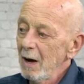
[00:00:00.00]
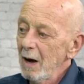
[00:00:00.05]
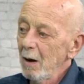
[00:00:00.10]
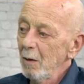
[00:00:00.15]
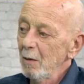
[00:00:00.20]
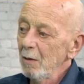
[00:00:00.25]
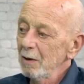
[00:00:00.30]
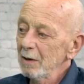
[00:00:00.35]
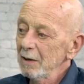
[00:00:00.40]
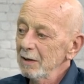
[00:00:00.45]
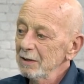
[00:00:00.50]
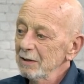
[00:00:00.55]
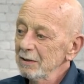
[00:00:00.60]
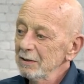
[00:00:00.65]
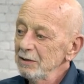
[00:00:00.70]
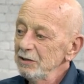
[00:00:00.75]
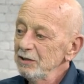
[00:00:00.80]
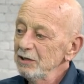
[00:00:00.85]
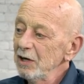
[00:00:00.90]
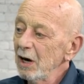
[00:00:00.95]
our
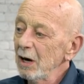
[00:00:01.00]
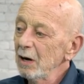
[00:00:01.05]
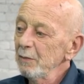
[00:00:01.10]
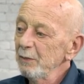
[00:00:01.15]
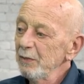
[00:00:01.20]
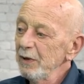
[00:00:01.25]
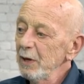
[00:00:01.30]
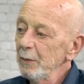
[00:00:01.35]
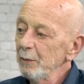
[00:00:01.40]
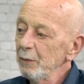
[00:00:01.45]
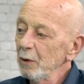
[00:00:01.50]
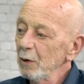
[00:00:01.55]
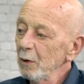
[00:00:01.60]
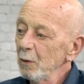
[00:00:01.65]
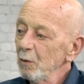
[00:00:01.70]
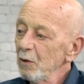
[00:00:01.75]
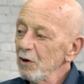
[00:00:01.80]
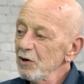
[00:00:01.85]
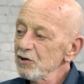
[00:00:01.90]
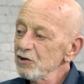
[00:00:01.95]
young people
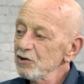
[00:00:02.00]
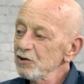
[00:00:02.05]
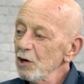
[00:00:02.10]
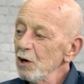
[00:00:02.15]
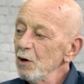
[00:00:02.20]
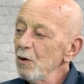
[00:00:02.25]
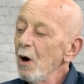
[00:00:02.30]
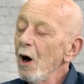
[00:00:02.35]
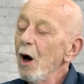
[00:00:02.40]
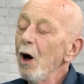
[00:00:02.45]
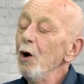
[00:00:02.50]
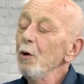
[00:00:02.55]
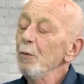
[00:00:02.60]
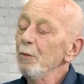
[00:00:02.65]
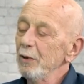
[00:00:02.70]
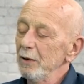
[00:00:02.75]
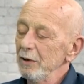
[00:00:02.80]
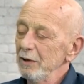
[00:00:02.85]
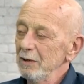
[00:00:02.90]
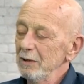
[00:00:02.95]
were so
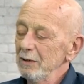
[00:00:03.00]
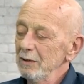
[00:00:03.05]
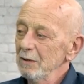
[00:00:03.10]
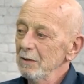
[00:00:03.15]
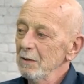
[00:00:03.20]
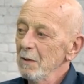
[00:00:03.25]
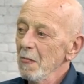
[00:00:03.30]
open,